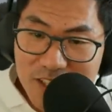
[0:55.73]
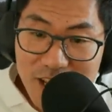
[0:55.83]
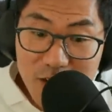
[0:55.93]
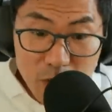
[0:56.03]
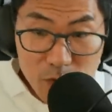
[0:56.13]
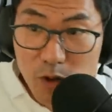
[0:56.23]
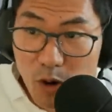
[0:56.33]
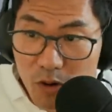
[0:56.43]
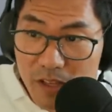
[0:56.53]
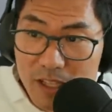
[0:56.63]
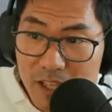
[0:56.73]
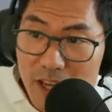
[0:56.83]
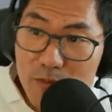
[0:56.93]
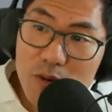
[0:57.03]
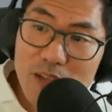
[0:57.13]
We're recording this
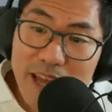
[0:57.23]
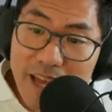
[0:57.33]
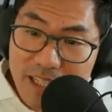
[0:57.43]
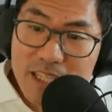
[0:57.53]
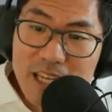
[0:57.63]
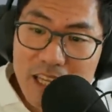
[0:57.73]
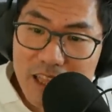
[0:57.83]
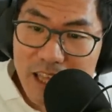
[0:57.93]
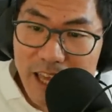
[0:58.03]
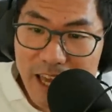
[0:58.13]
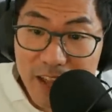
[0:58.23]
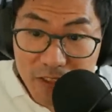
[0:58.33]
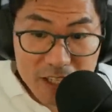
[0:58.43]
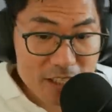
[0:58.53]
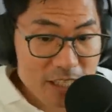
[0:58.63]
April 18th, and
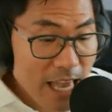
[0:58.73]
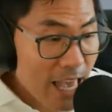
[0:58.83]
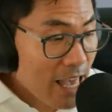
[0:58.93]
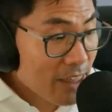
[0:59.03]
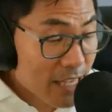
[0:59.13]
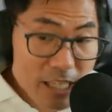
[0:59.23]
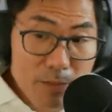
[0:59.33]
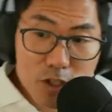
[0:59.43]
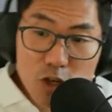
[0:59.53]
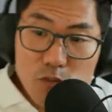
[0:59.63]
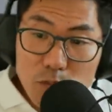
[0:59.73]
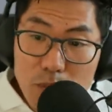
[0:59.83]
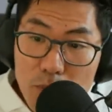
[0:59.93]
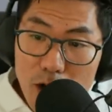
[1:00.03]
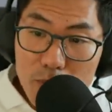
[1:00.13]
this episode will be
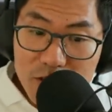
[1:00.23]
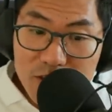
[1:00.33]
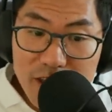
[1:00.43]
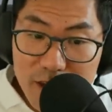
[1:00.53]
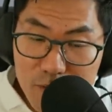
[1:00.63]
published on April